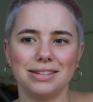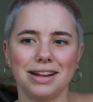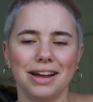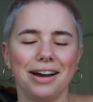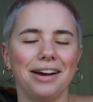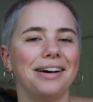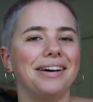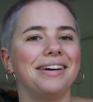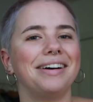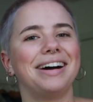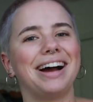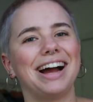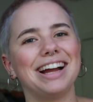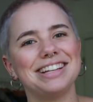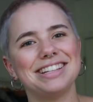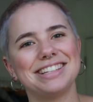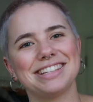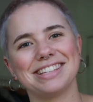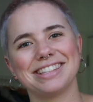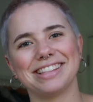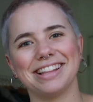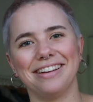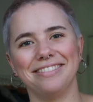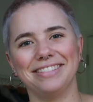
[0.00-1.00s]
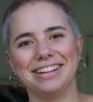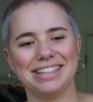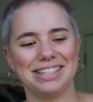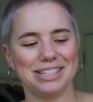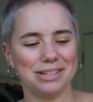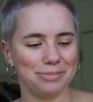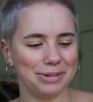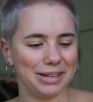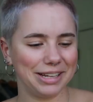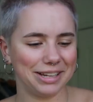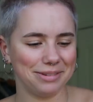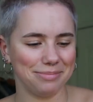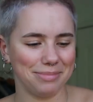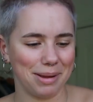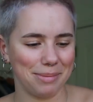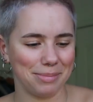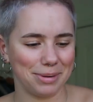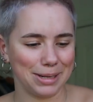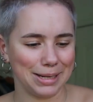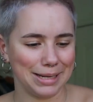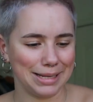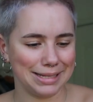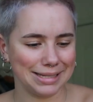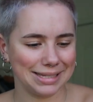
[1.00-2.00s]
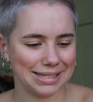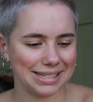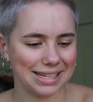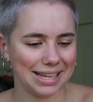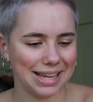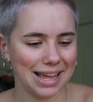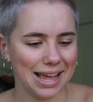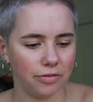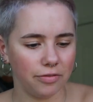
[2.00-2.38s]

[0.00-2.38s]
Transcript: I just love it. So many good memories.